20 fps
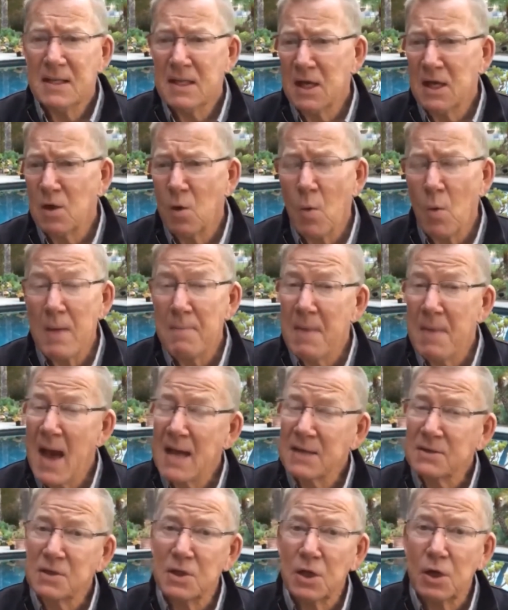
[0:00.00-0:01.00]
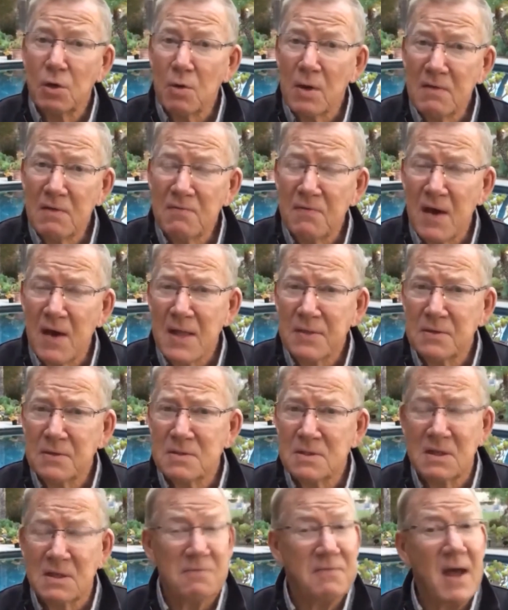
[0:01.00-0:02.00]
They go way back to the Greek
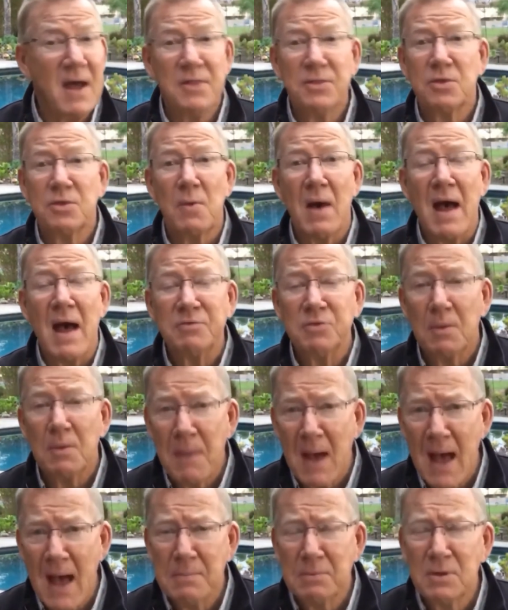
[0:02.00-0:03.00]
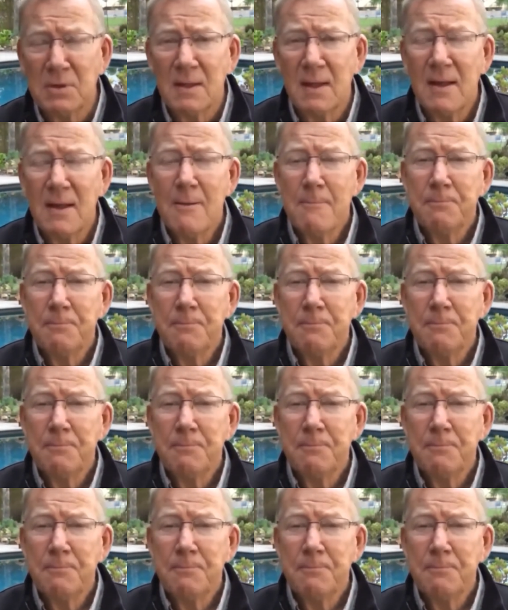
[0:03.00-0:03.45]
fathers. They're found throughout the Bible.